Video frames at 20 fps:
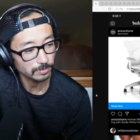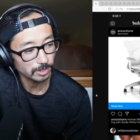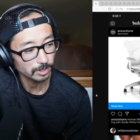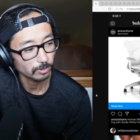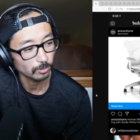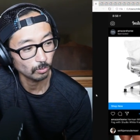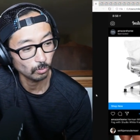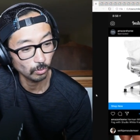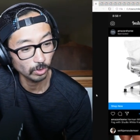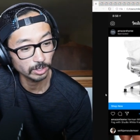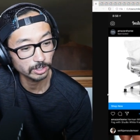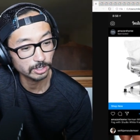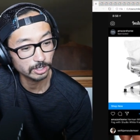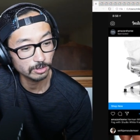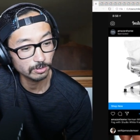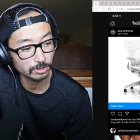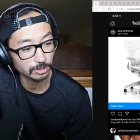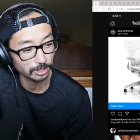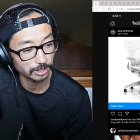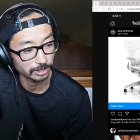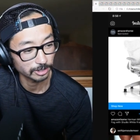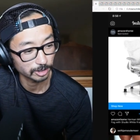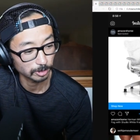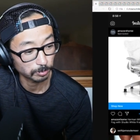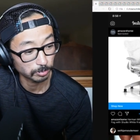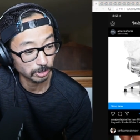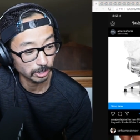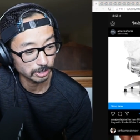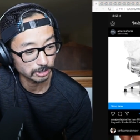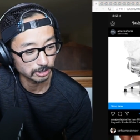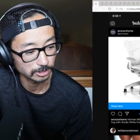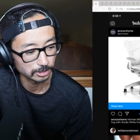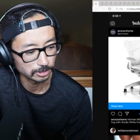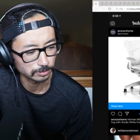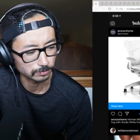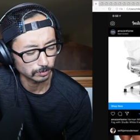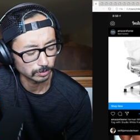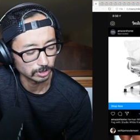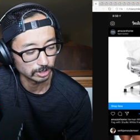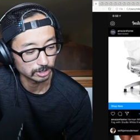What do you think the price is
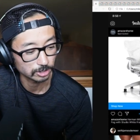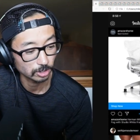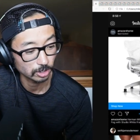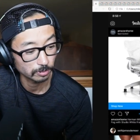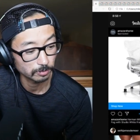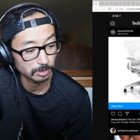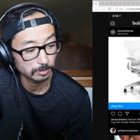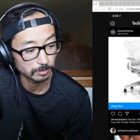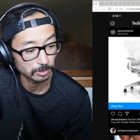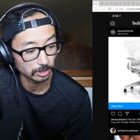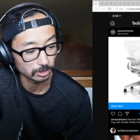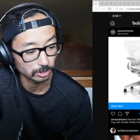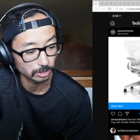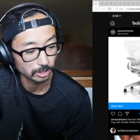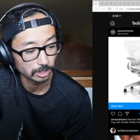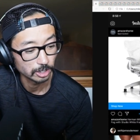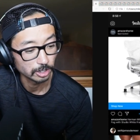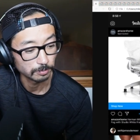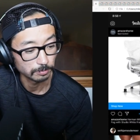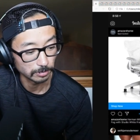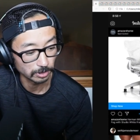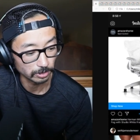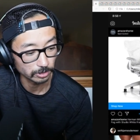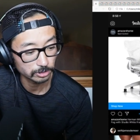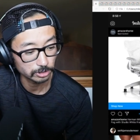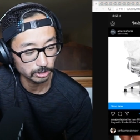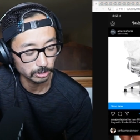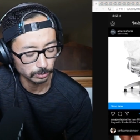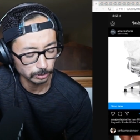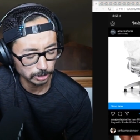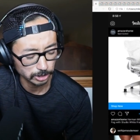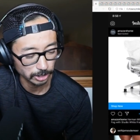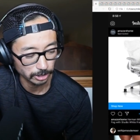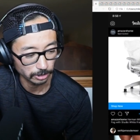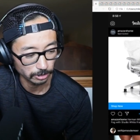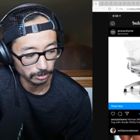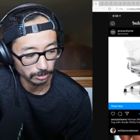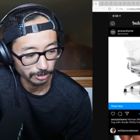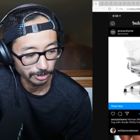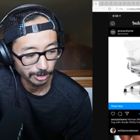for this Herman Miller Mira 2
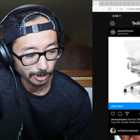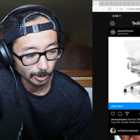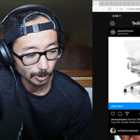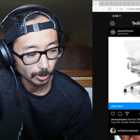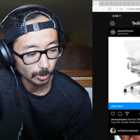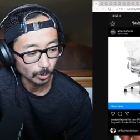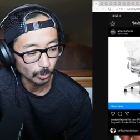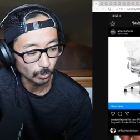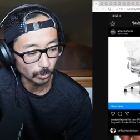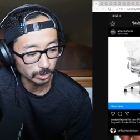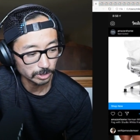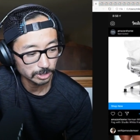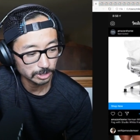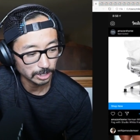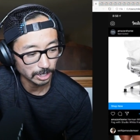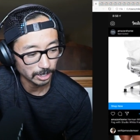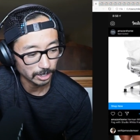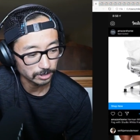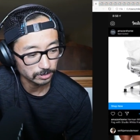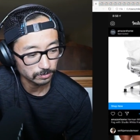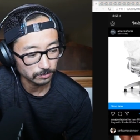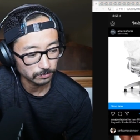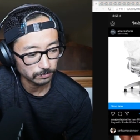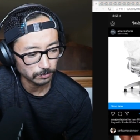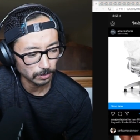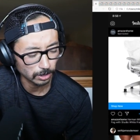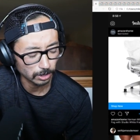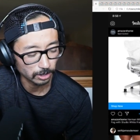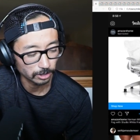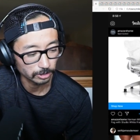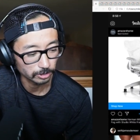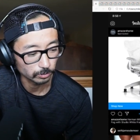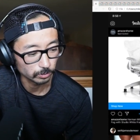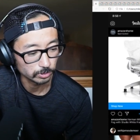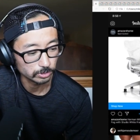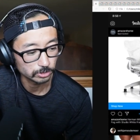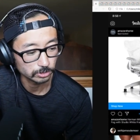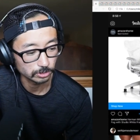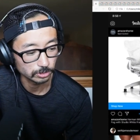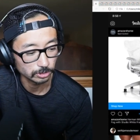chair, 1-size fog
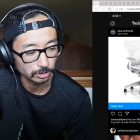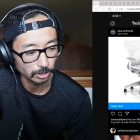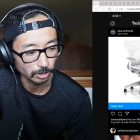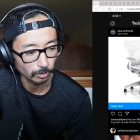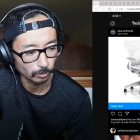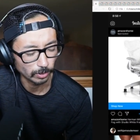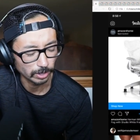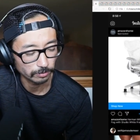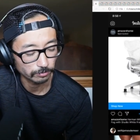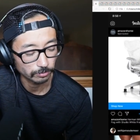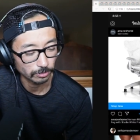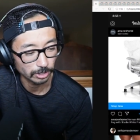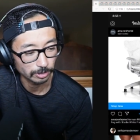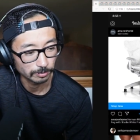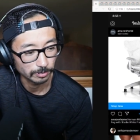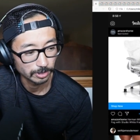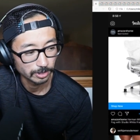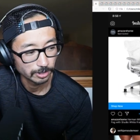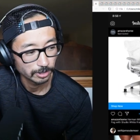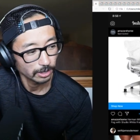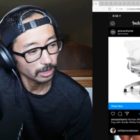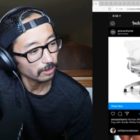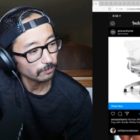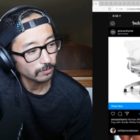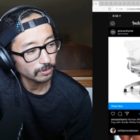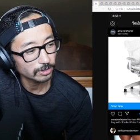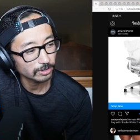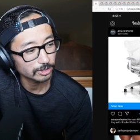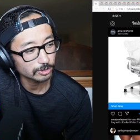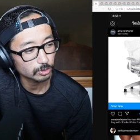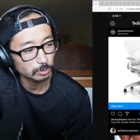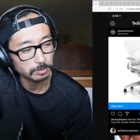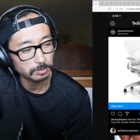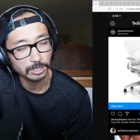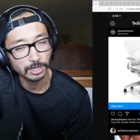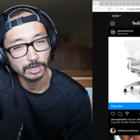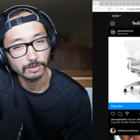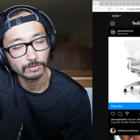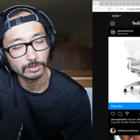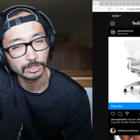with studio white frame? I figured this would be
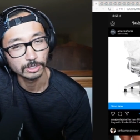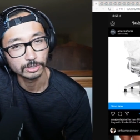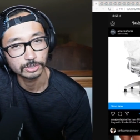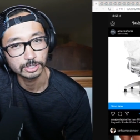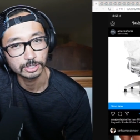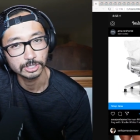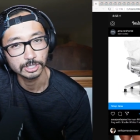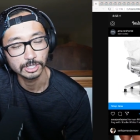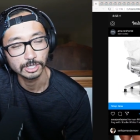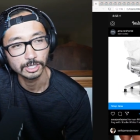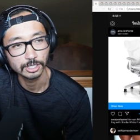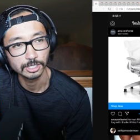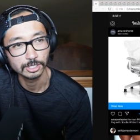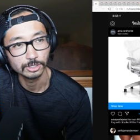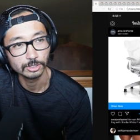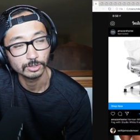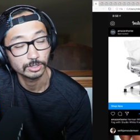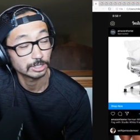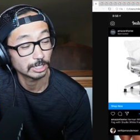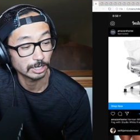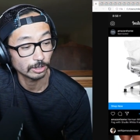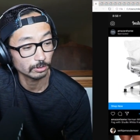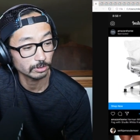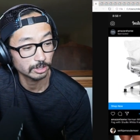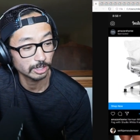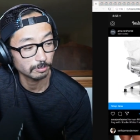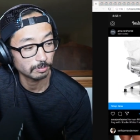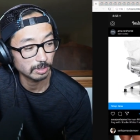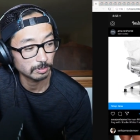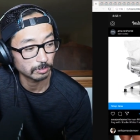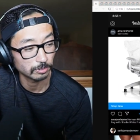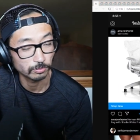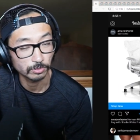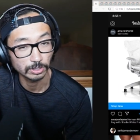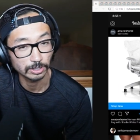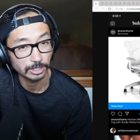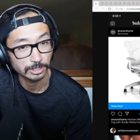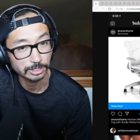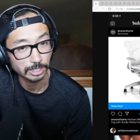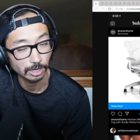kind of an interesting thing to do because I don't think people
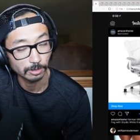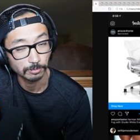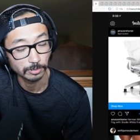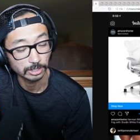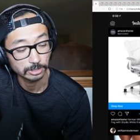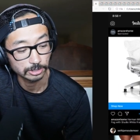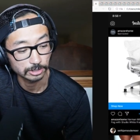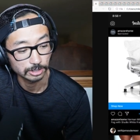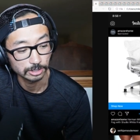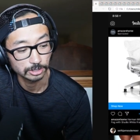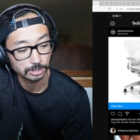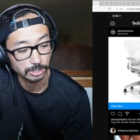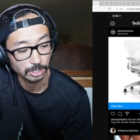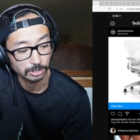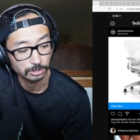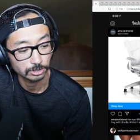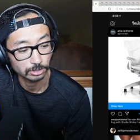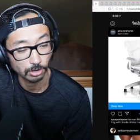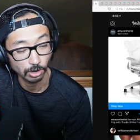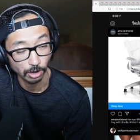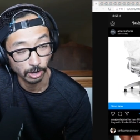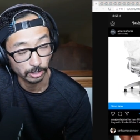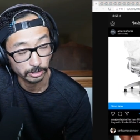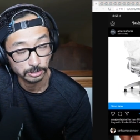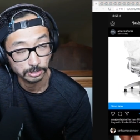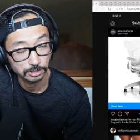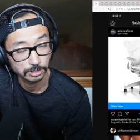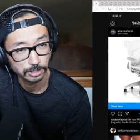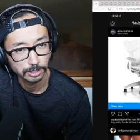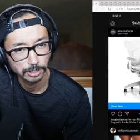realize how much these chairs cost.